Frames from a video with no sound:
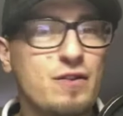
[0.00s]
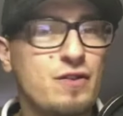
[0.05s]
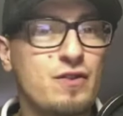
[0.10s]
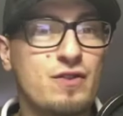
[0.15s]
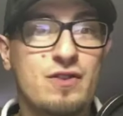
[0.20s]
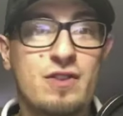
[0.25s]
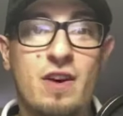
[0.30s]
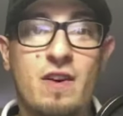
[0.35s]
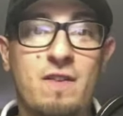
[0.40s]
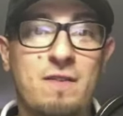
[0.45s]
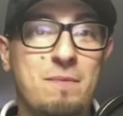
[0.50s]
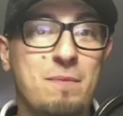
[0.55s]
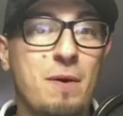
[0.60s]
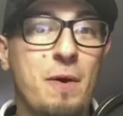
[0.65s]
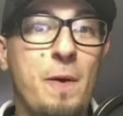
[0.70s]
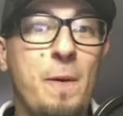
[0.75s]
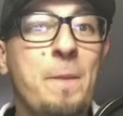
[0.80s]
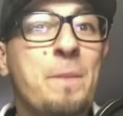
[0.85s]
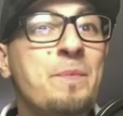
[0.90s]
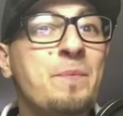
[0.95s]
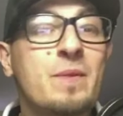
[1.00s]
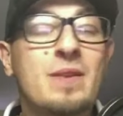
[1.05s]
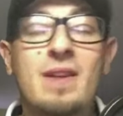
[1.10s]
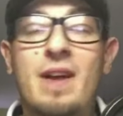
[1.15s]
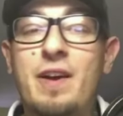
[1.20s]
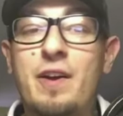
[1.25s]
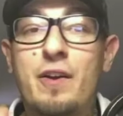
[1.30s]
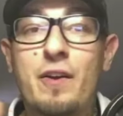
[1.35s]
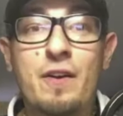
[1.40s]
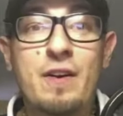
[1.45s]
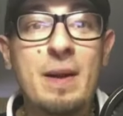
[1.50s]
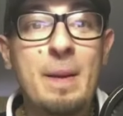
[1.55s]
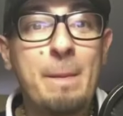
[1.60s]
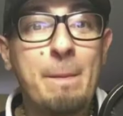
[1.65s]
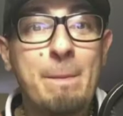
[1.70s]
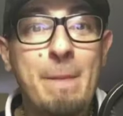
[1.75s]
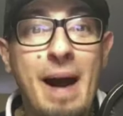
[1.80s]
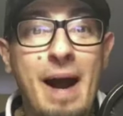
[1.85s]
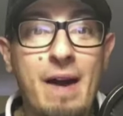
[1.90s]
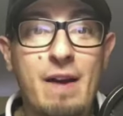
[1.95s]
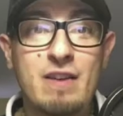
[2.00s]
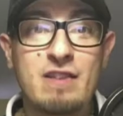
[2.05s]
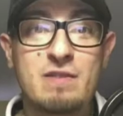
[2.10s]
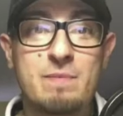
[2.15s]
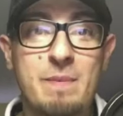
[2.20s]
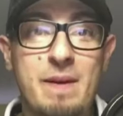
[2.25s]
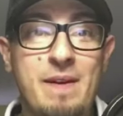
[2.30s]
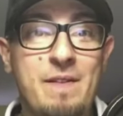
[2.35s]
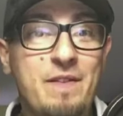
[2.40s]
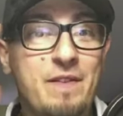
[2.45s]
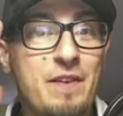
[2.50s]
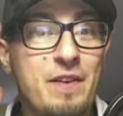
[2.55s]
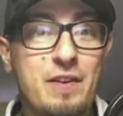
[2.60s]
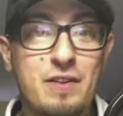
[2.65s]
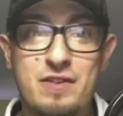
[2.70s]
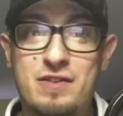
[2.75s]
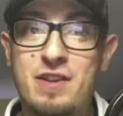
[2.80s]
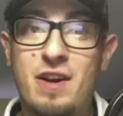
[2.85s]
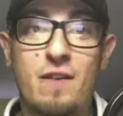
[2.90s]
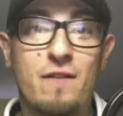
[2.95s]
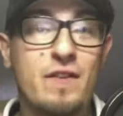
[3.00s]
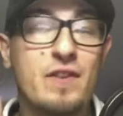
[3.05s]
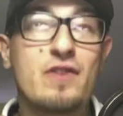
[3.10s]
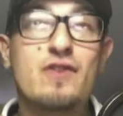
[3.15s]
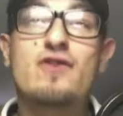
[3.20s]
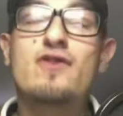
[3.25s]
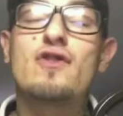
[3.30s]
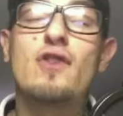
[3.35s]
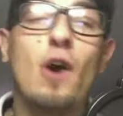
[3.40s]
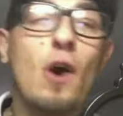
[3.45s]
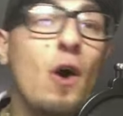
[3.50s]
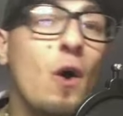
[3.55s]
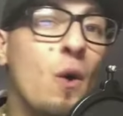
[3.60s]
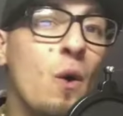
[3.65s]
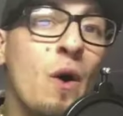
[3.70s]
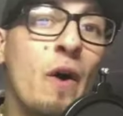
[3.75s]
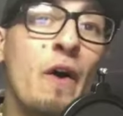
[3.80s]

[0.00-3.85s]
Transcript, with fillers: Like, you're an embarrassment to yourself. It's so comical.